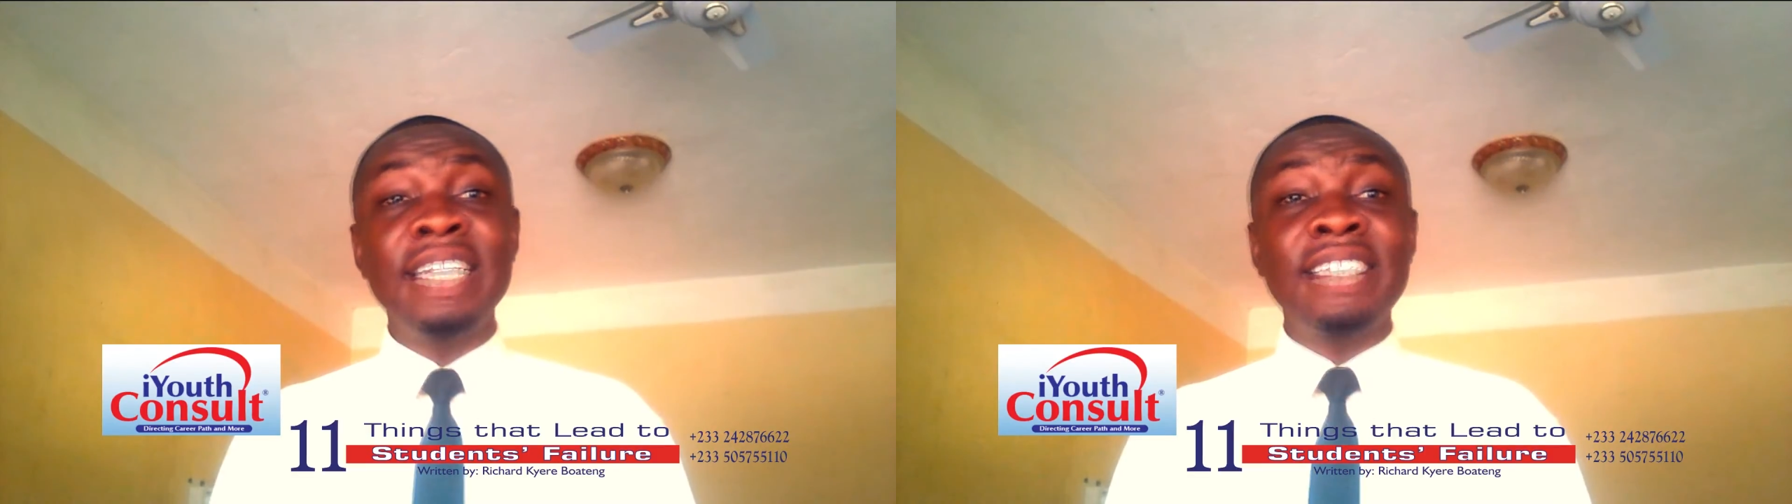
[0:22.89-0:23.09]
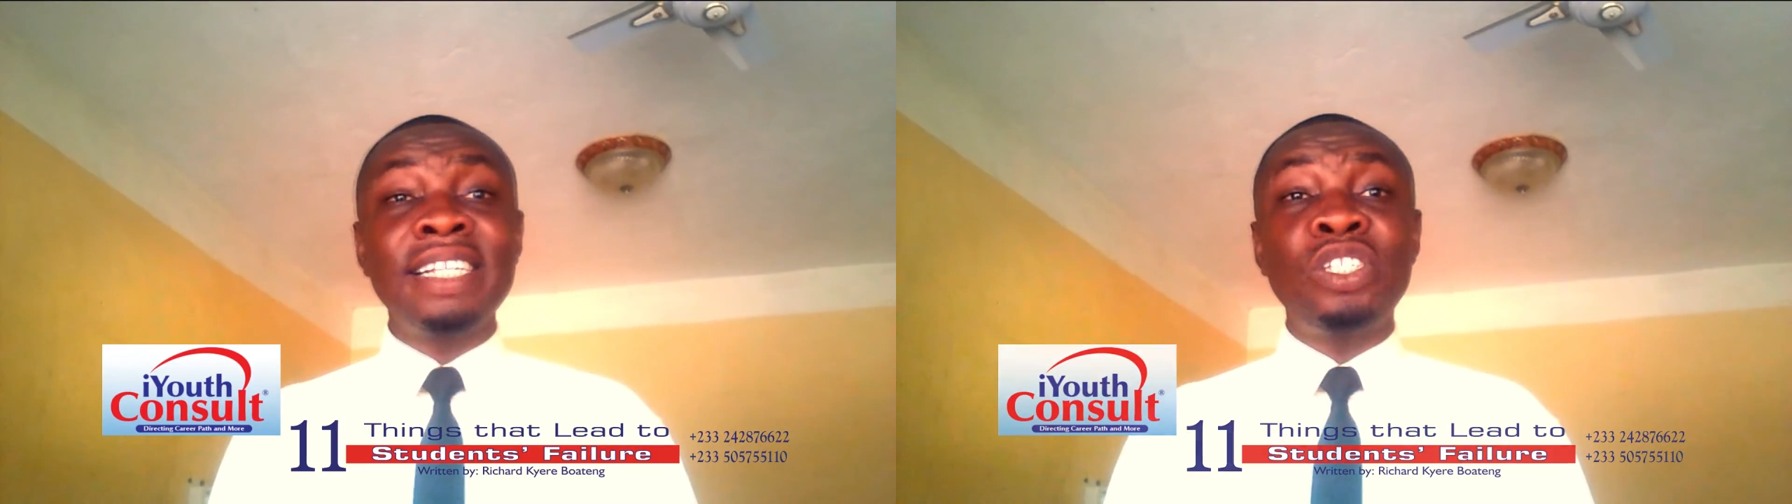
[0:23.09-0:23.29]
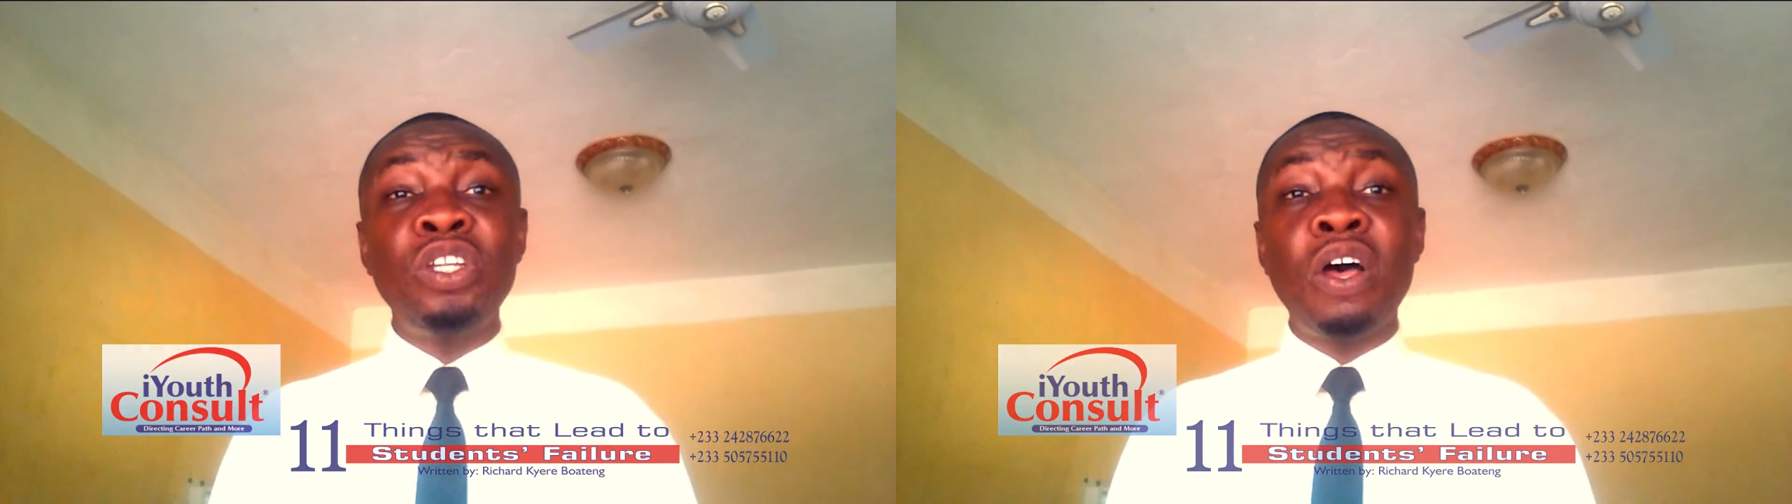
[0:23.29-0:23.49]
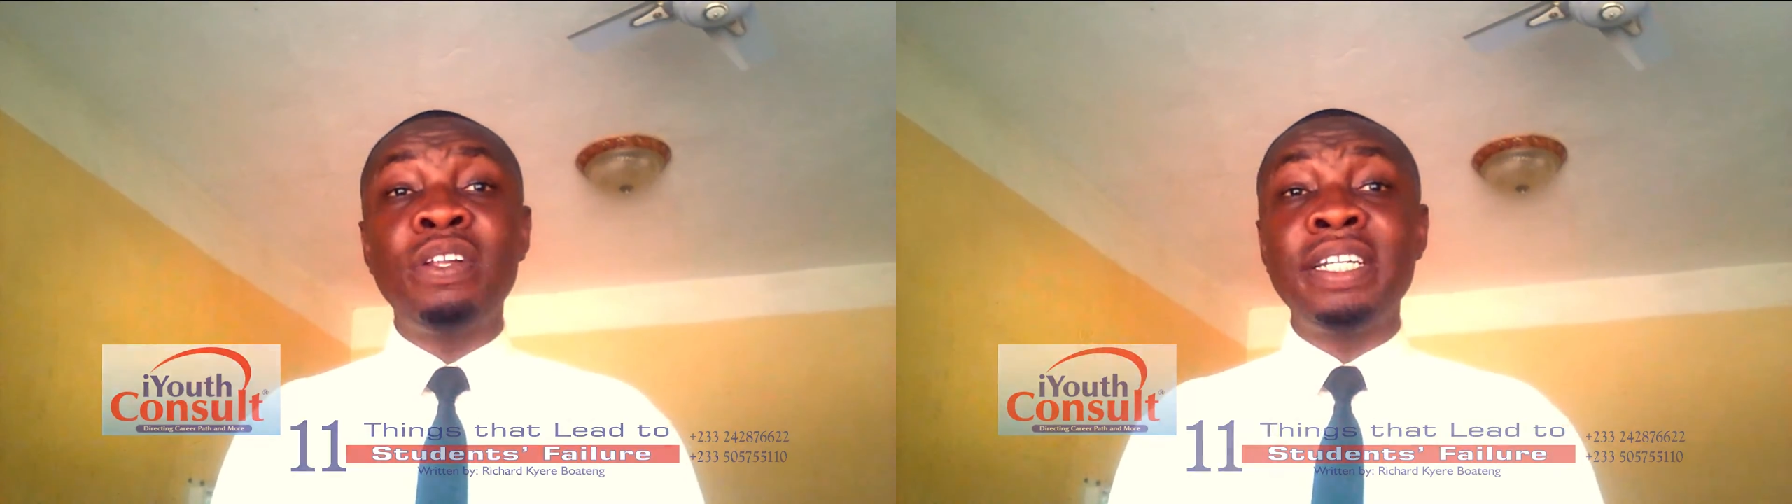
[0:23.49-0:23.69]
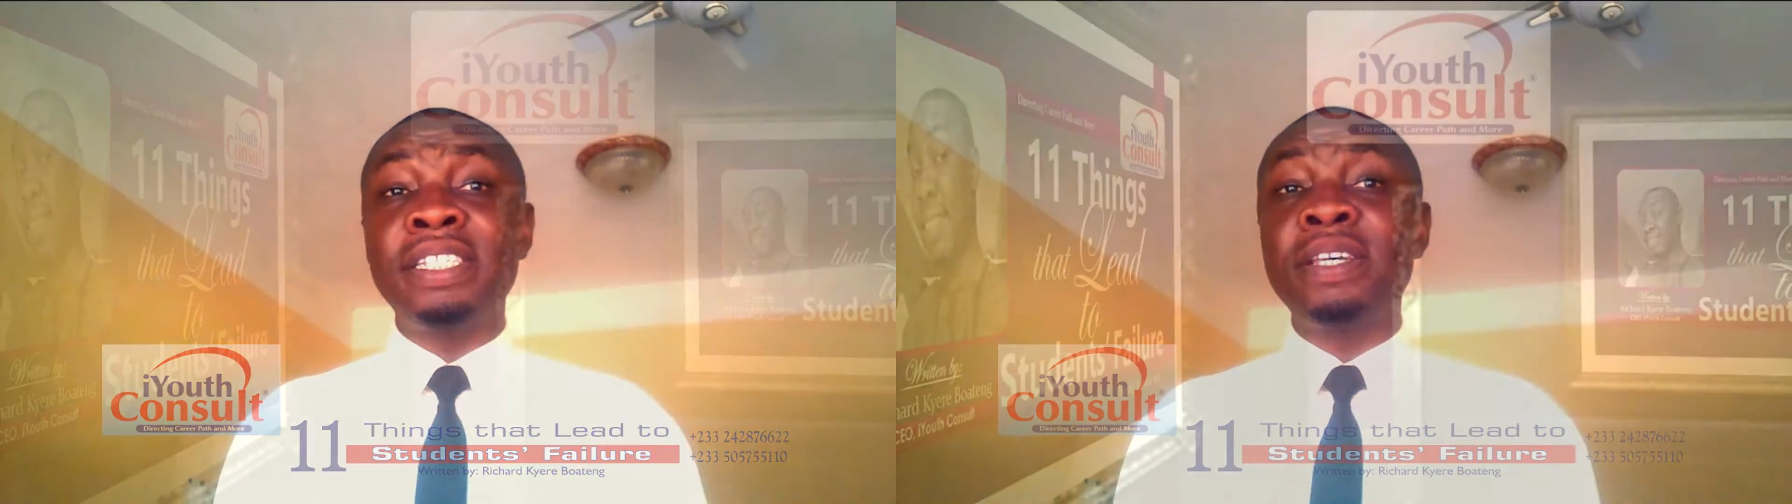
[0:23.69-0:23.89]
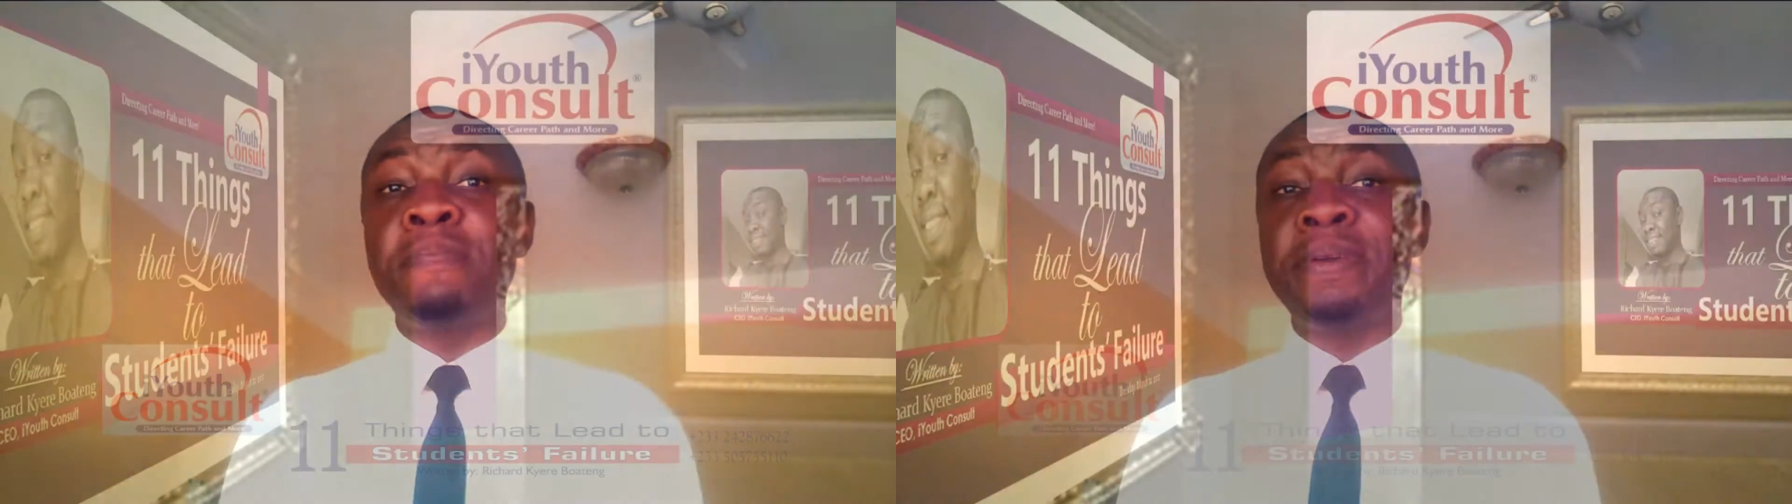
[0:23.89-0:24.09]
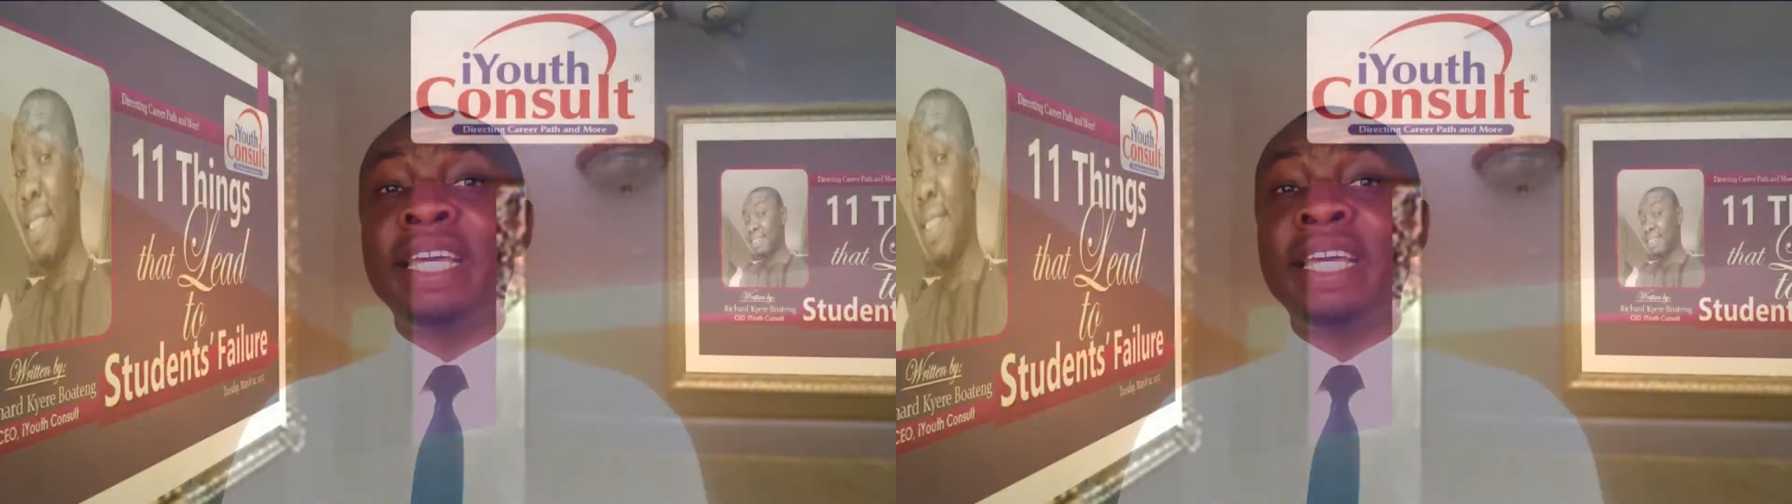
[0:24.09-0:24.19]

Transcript: touching on the topic